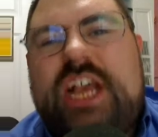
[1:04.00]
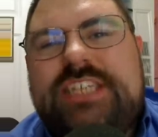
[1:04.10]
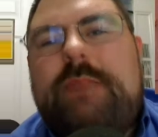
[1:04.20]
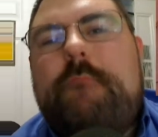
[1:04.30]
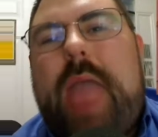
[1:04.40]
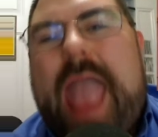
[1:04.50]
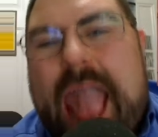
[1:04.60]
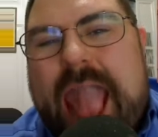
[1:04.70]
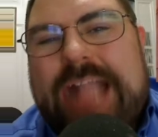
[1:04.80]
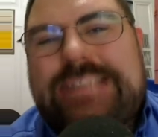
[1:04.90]
just
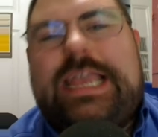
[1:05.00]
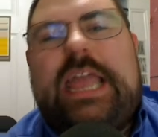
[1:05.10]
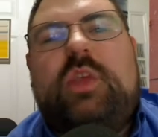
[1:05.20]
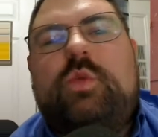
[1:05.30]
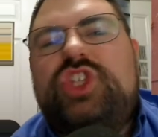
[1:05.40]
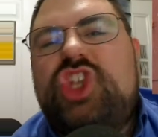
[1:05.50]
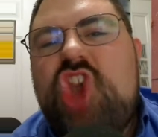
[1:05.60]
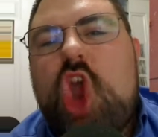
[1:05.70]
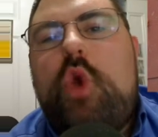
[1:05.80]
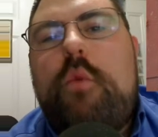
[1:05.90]
packed, and there was
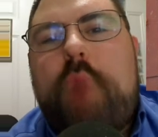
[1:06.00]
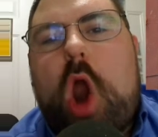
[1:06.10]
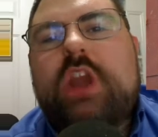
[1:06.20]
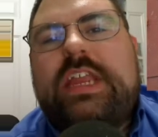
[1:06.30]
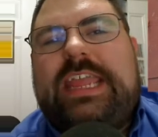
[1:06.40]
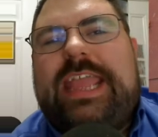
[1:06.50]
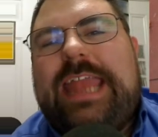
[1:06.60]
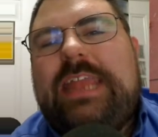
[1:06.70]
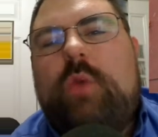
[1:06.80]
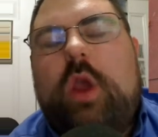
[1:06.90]
no parking
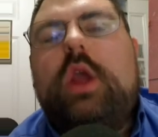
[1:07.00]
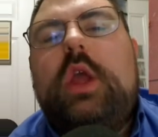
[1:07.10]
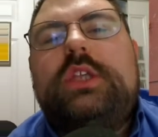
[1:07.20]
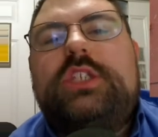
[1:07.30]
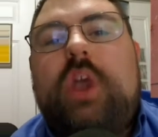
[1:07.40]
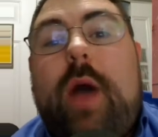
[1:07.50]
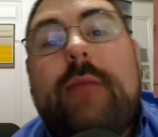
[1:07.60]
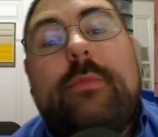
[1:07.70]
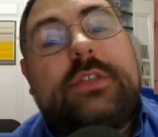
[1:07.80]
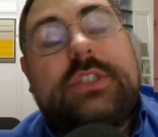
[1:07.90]
anywhere. So
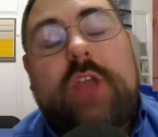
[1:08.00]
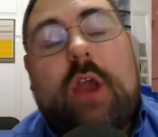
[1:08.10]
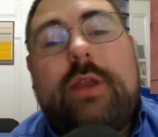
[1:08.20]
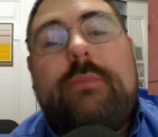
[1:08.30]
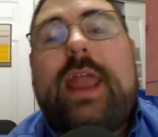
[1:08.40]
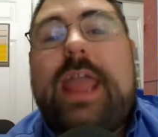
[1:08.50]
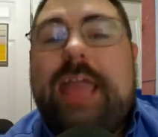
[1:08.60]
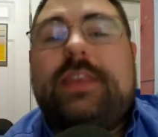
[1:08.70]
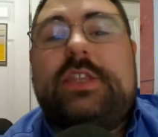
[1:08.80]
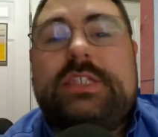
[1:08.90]
I'm sorry, but I
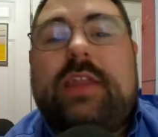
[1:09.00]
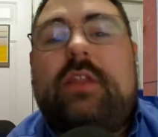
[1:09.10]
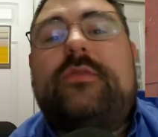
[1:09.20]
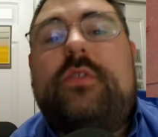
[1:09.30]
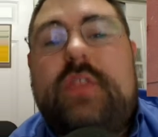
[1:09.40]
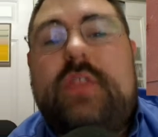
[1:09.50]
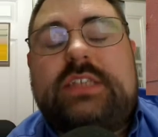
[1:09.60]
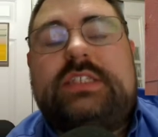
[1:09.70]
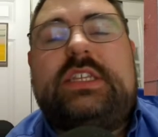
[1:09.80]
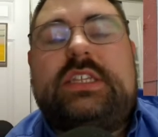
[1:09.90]
had to settle for
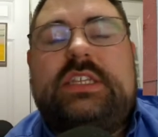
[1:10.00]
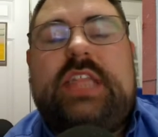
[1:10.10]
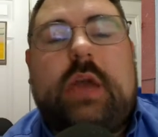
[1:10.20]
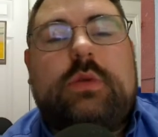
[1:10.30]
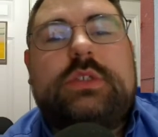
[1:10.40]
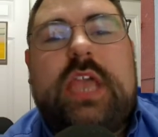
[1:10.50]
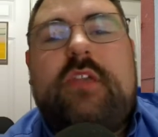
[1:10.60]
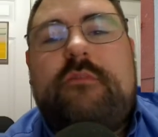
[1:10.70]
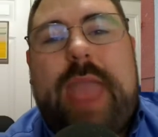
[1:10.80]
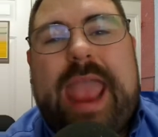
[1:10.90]
this. This is the
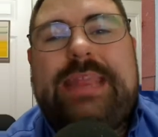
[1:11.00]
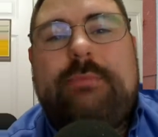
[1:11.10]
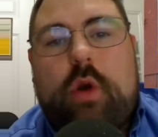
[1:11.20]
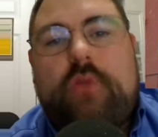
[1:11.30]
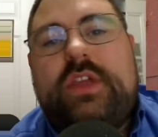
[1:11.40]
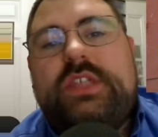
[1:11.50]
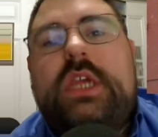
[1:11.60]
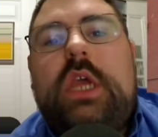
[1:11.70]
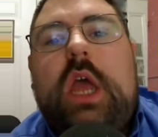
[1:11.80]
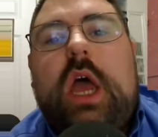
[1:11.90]
outside of Paddy
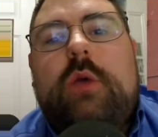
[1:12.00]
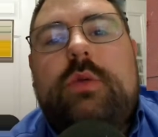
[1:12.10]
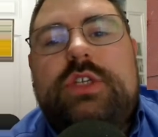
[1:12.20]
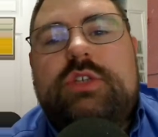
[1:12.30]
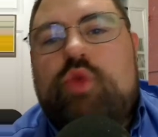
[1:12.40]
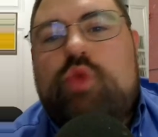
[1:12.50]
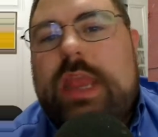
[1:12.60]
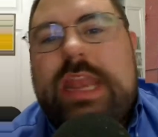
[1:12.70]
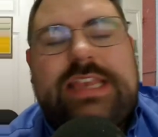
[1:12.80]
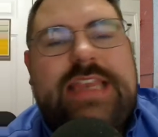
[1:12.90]
Murphy's, uh, which is
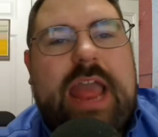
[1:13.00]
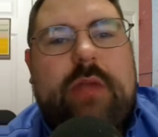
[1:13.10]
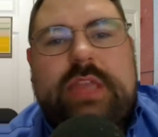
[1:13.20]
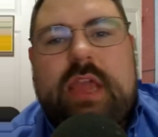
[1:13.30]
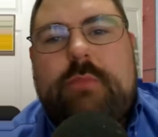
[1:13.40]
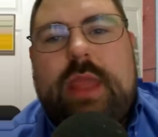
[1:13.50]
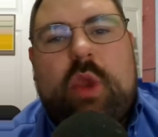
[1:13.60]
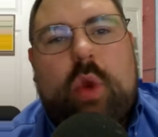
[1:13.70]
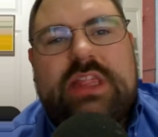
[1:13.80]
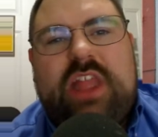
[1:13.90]
right in downtown
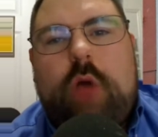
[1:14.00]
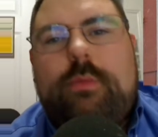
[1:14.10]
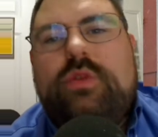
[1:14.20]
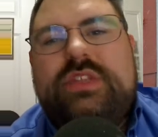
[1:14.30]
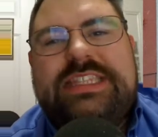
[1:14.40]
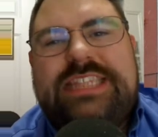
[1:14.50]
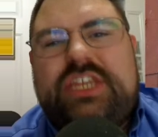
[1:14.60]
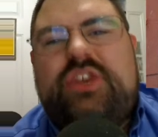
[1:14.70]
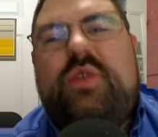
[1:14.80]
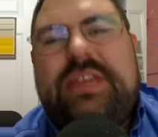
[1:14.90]
Bangor, almost
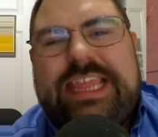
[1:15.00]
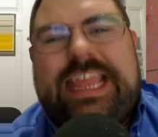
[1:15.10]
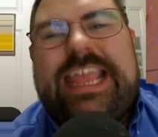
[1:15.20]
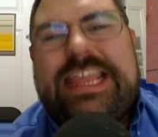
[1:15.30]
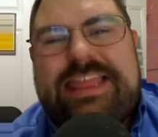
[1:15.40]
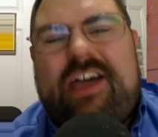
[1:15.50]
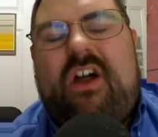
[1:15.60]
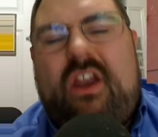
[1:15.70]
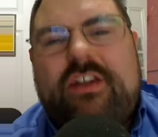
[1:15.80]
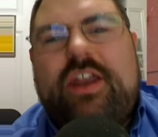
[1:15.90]
literally in the
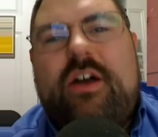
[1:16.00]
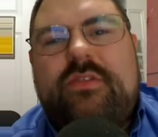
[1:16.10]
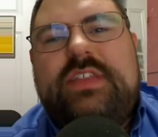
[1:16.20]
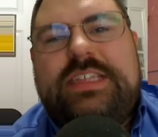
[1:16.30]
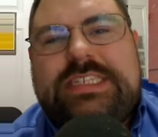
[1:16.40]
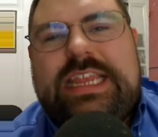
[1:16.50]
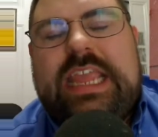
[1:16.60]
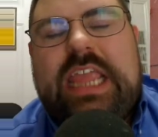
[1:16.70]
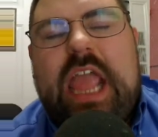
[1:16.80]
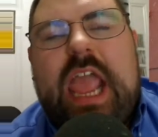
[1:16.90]
heart of the
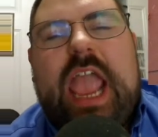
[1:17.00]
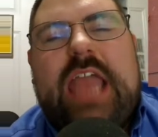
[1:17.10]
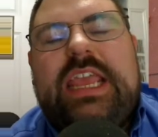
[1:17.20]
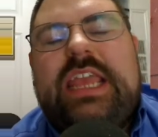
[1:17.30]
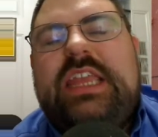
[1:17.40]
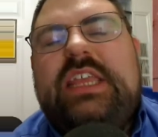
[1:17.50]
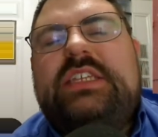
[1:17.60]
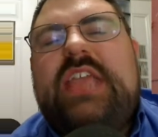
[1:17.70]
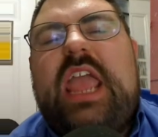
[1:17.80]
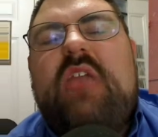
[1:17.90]
city. And it
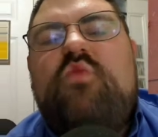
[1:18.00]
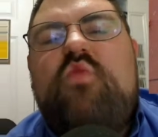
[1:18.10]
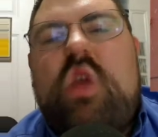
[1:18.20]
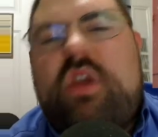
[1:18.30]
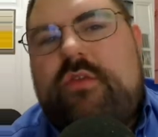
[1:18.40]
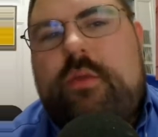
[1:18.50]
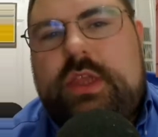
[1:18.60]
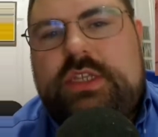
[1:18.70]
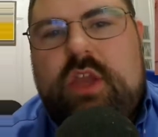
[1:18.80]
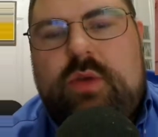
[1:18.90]
is a wonderful
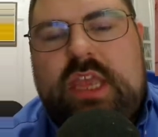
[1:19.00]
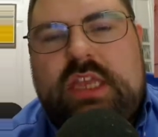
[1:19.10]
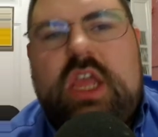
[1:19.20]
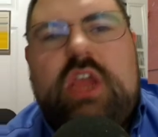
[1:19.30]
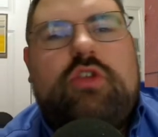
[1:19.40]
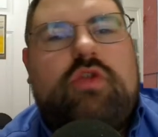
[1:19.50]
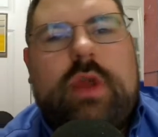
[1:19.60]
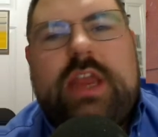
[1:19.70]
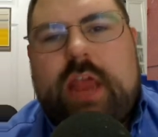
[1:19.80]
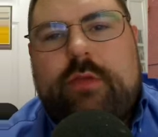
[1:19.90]
place to go eat.
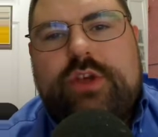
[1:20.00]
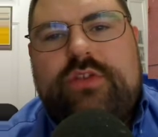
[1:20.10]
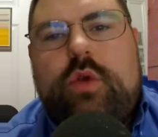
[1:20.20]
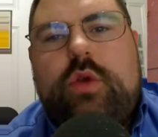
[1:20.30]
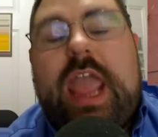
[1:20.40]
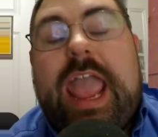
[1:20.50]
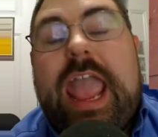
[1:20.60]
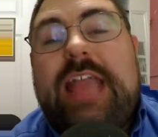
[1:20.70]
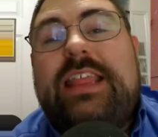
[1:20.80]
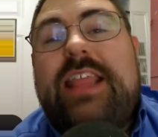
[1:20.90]
Great Irish food.
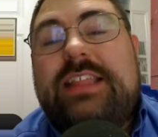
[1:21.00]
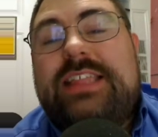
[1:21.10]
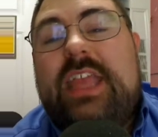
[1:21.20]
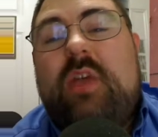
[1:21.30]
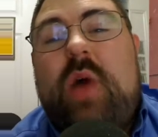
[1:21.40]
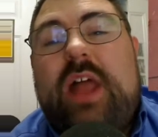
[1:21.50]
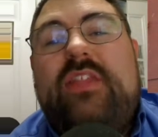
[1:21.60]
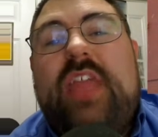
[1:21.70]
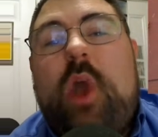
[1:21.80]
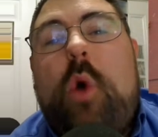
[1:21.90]
And I'll tell you
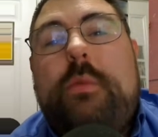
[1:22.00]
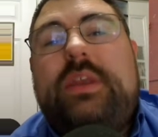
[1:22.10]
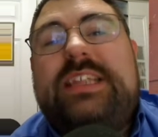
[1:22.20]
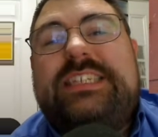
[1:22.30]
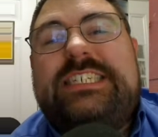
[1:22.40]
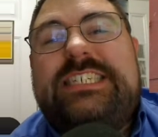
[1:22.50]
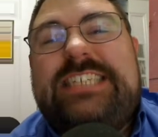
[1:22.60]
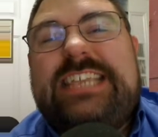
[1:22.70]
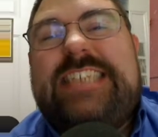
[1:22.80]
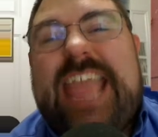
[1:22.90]
what, they opened at
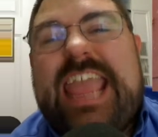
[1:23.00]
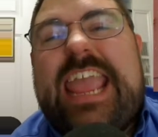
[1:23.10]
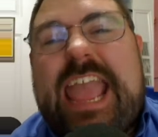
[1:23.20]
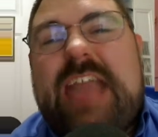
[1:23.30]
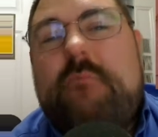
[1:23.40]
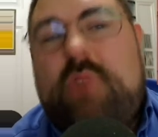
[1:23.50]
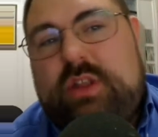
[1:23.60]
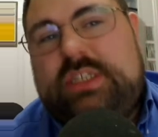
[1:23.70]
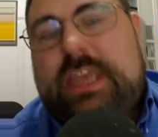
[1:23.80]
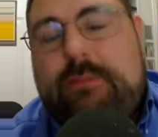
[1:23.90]
6 a.m.
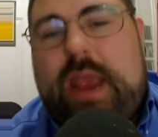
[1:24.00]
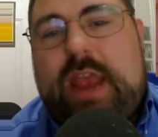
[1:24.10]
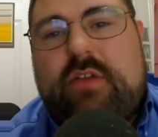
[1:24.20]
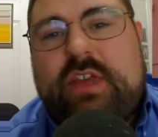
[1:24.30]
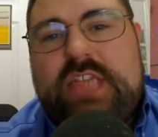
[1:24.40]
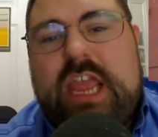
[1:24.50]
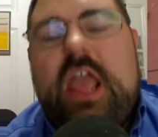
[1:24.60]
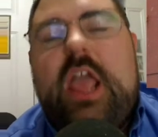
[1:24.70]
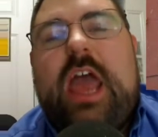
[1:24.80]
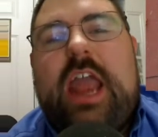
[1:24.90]
on St. Patrick's
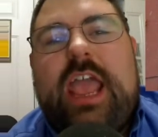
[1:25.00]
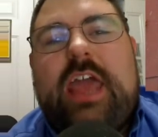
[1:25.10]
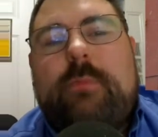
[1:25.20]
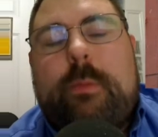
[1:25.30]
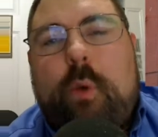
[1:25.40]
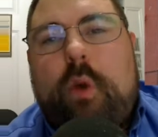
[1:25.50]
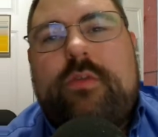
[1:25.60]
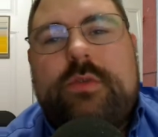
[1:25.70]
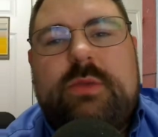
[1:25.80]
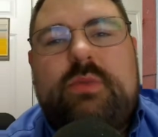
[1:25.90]
Day. And I had a
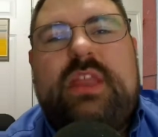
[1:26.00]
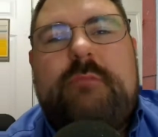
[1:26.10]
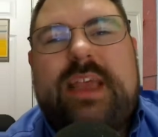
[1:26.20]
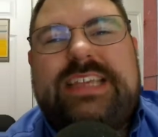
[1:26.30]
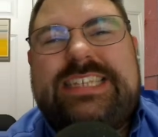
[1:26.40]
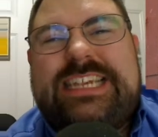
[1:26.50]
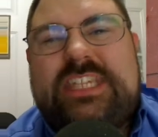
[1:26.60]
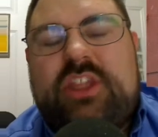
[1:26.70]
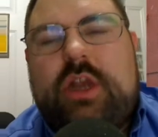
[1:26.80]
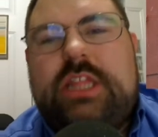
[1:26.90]
report from someone that by
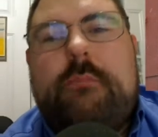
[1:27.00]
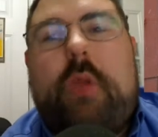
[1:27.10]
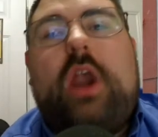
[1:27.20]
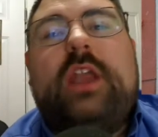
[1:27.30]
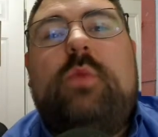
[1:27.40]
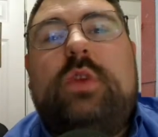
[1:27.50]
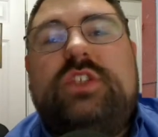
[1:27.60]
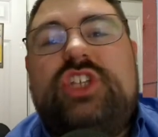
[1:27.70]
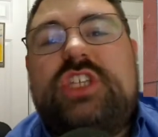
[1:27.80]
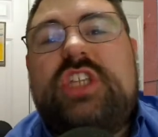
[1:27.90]
6.30 the party
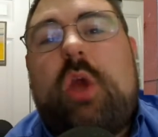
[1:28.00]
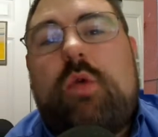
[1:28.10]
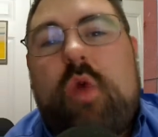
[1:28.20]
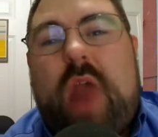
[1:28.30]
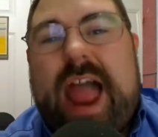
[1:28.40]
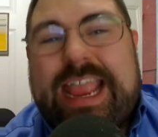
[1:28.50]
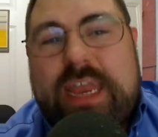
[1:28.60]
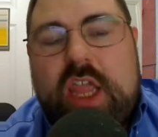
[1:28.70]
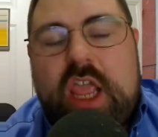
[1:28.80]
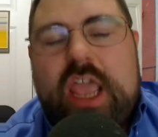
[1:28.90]
was just a rockin'.